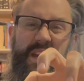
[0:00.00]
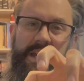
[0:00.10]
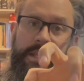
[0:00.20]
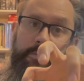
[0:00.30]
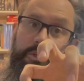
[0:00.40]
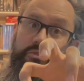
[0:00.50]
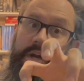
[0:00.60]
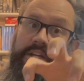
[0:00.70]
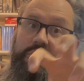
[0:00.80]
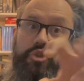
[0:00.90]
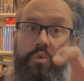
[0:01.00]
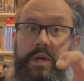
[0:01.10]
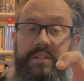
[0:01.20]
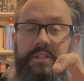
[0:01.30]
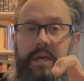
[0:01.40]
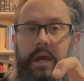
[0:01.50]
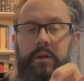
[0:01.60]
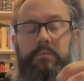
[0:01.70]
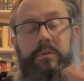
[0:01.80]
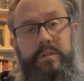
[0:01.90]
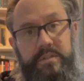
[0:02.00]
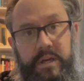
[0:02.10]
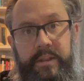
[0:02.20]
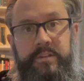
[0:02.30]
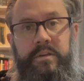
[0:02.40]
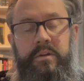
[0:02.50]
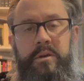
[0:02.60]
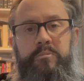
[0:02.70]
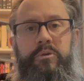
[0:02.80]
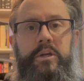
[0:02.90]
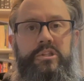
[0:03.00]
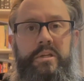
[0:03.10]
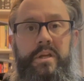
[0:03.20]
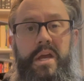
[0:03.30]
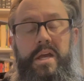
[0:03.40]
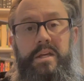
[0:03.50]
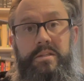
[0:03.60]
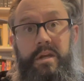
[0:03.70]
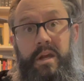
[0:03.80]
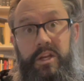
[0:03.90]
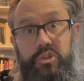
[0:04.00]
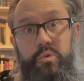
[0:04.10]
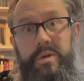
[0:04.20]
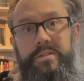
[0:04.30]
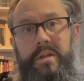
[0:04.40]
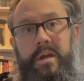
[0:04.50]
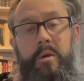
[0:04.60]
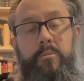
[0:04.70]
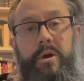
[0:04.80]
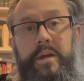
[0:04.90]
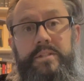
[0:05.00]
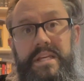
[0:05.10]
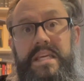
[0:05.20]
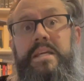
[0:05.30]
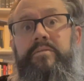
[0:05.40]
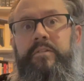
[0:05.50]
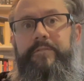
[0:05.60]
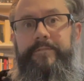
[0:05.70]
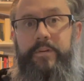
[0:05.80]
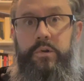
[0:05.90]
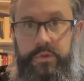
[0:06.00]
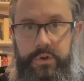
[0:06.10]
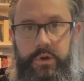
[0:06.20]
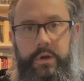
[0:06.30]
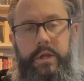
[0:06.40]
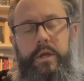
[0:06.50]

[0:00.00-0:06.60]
And then we try and twist that. Well, the side that's under compression is going to get twisted and compressed even further,